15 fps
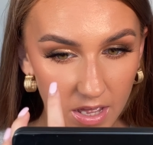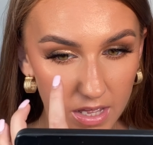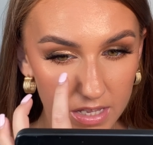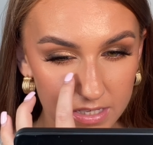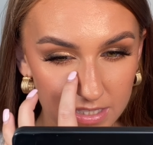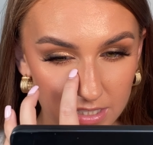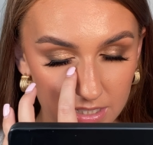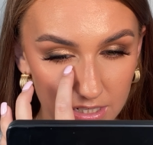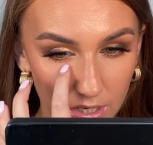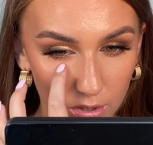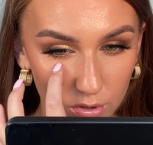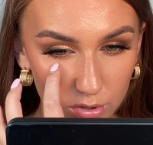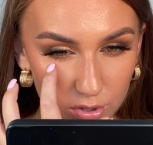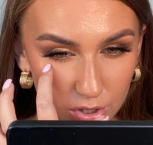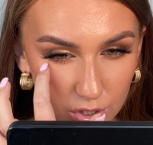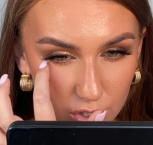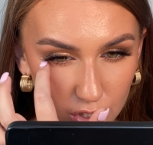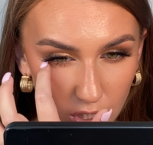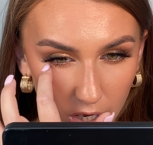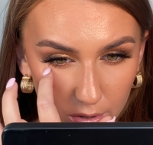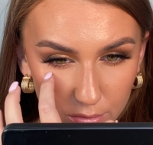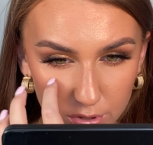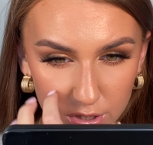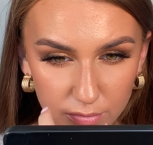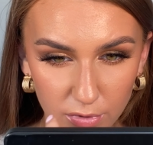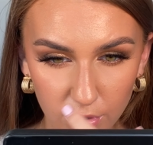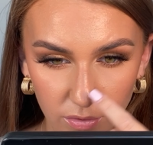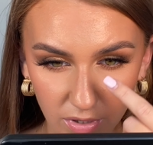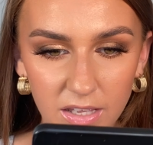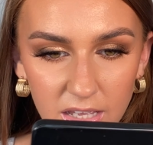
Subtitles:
is still so smooth.